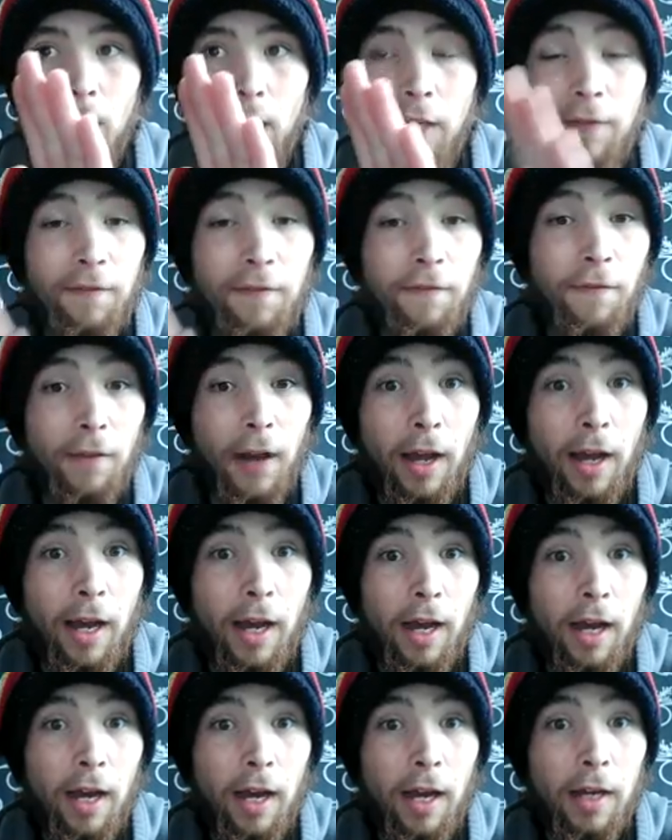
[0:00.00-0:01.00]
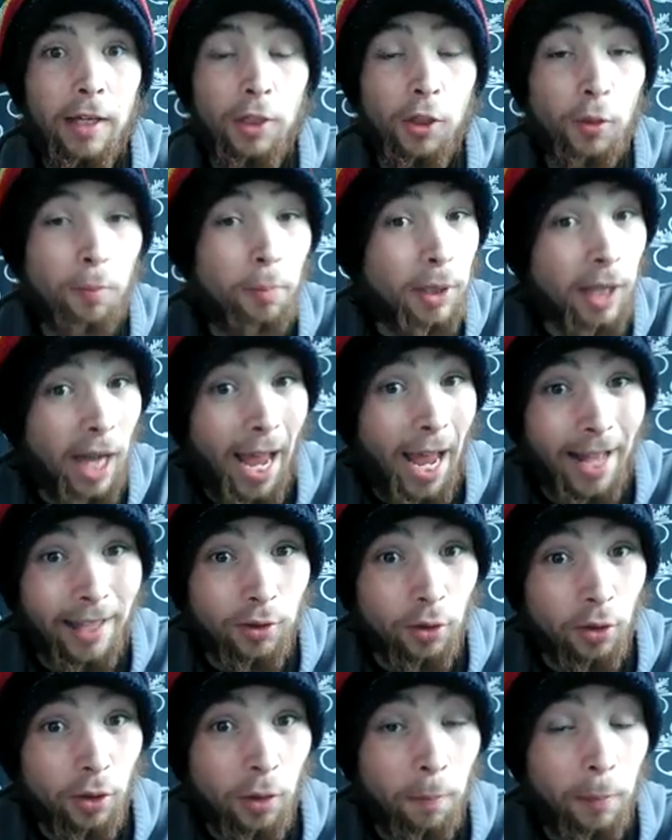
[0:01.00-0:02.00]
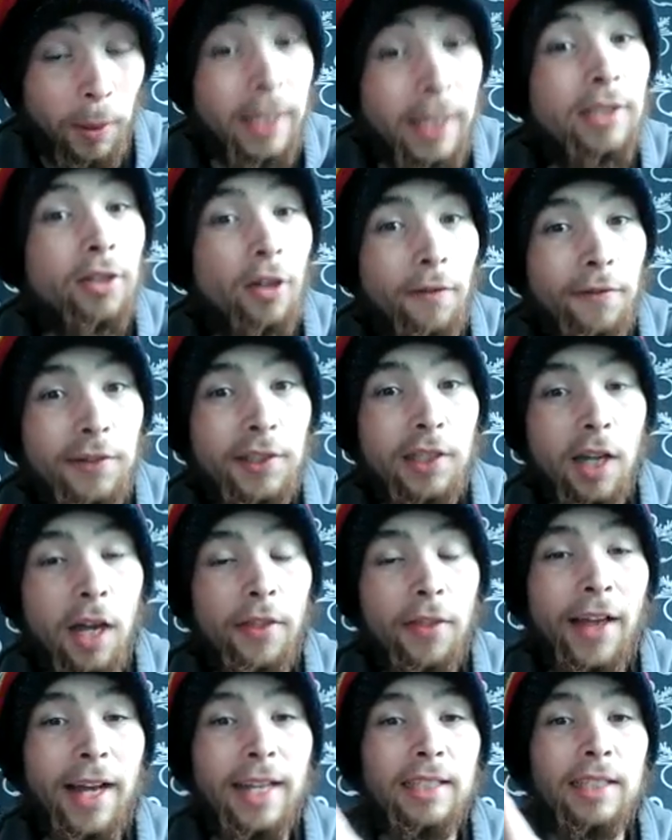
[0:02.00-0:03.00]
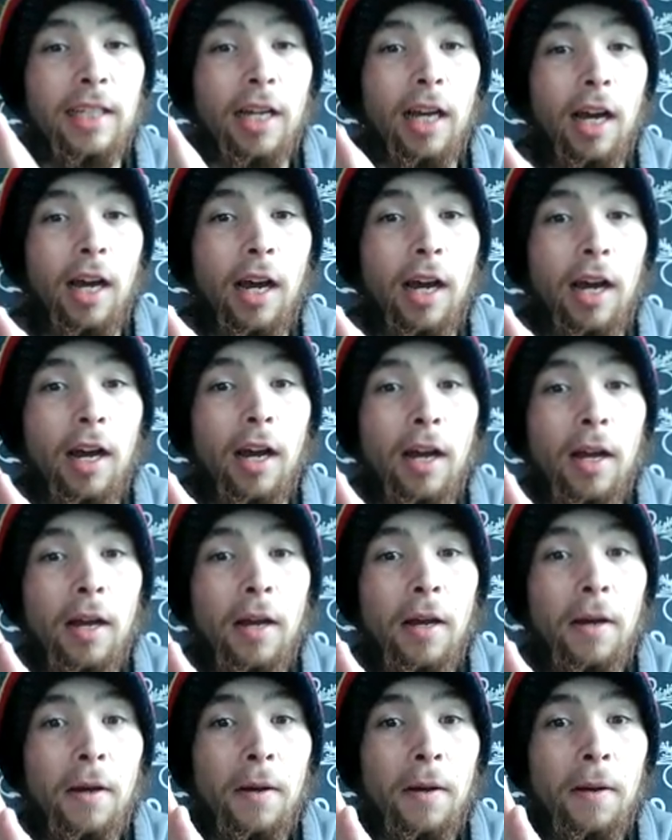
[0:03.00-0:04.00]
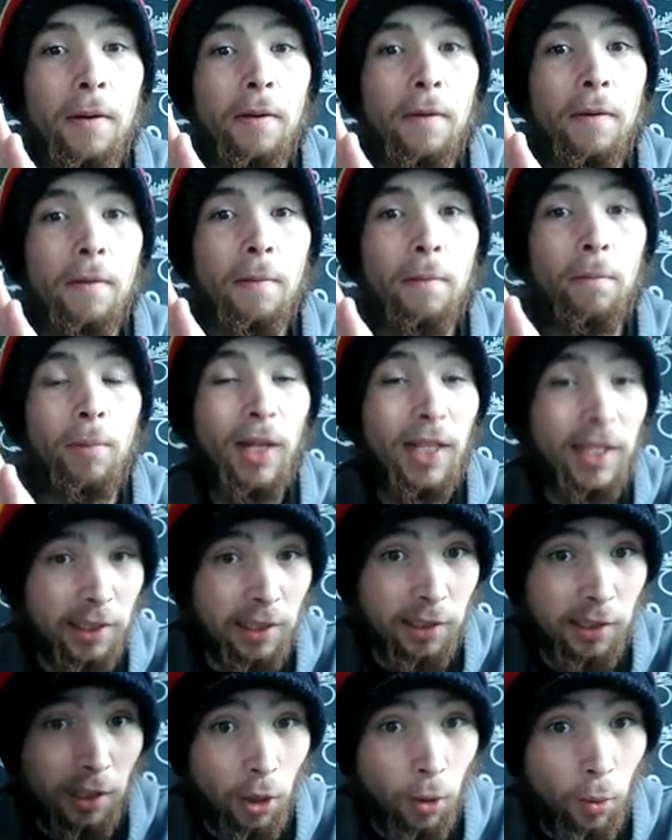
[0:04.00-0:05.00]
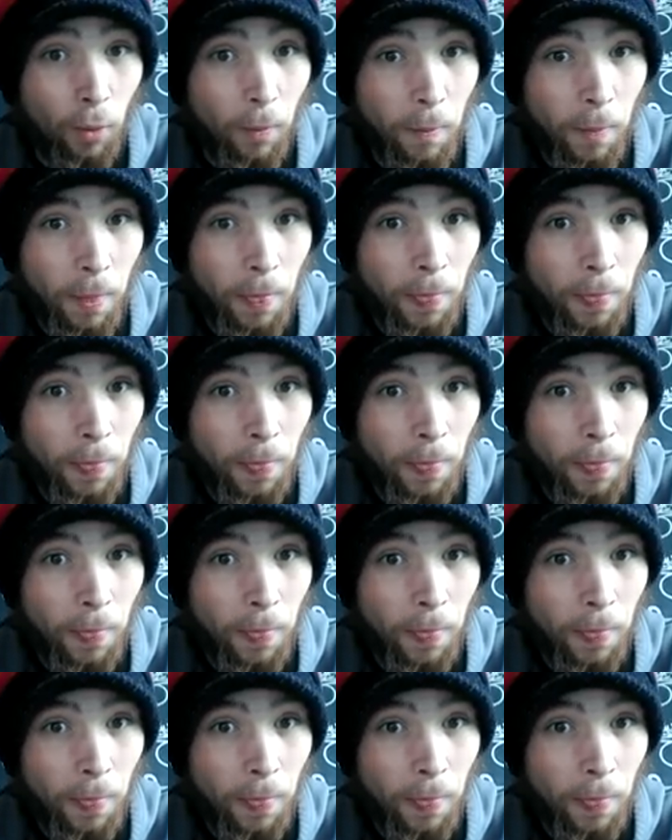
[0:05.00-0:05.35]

If you put your hands on a police officer, that's police assault.